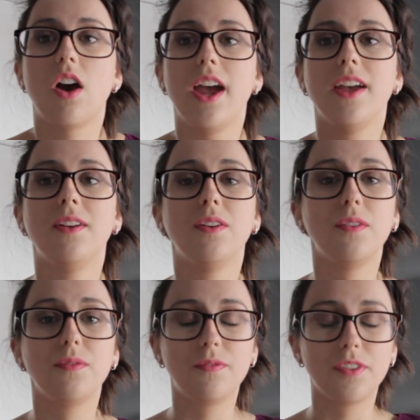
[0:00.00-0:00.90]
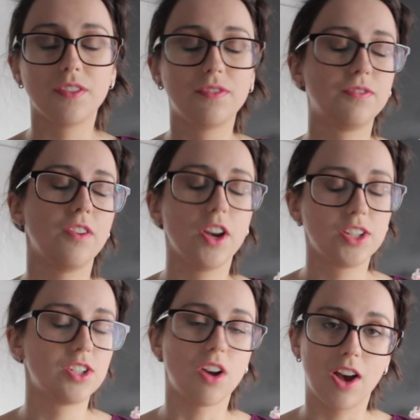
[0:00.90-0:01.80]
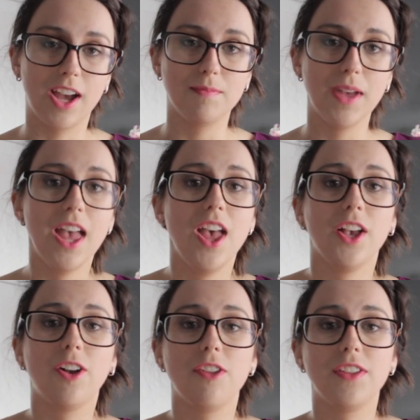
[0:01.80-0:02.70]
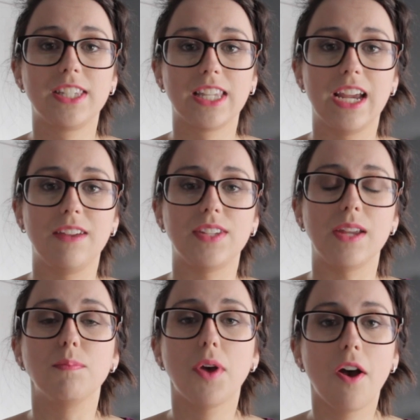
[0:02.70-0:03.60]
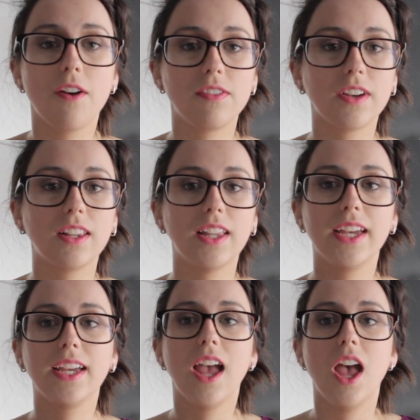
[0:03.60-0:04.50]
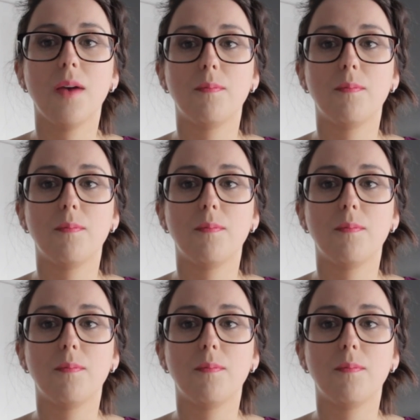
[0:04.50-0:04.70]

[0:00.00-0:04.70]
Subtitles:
I, for the first time, got the sleeves in perfectly.